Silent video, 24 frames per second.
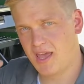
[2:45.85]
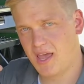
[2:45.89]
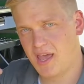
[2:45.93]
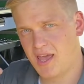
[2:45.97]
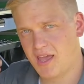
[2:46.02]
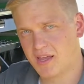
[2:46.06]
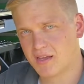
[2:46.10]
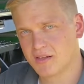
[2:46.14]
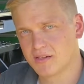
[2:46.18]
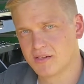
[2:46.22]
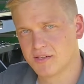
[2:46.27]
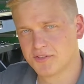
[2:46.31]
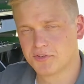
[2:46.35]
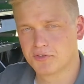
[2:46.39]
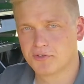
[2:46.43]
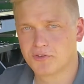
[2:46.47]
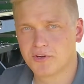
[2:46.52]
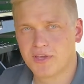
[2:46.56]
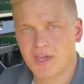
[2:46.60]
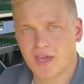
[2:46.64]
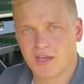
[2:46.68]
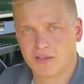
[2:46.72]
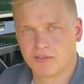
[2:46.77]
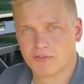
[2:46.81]
angle to
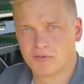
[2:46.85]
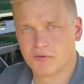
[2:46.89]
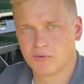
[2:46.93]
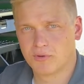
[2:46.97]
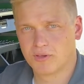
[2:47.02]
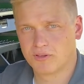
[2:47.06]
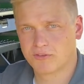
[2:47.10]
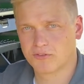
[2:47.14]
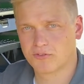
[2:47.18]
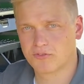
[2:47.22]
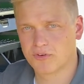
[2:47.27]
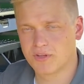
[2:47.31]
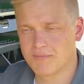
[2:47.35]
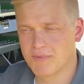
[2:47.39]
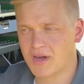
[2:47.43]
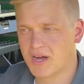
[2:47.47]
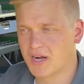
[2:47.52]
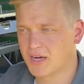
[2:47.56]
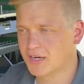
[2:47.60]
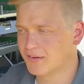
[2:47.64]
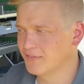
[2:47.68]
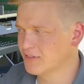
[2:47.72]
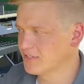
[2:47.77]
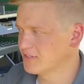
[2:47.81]
react to extreme
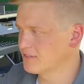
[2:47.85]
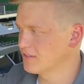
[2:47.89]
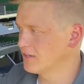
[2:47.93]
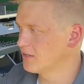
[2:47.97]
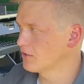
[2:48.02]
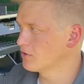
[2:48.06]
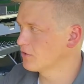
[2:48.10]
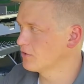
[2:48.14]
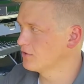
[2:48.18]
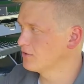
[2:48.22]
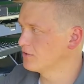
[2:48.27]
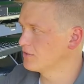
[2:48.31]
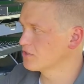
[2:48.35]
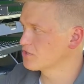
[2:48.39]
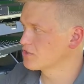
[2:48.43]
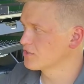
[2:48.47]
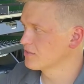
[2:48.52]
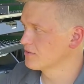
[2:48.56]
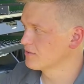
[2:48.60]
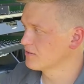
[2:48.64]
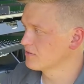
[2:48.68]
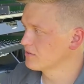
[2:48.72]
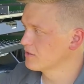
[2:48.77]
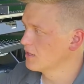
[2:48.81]
harvesting
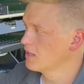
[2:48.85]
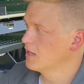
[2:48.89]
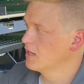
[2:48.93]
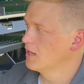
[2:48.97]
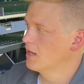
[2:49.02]
conditions,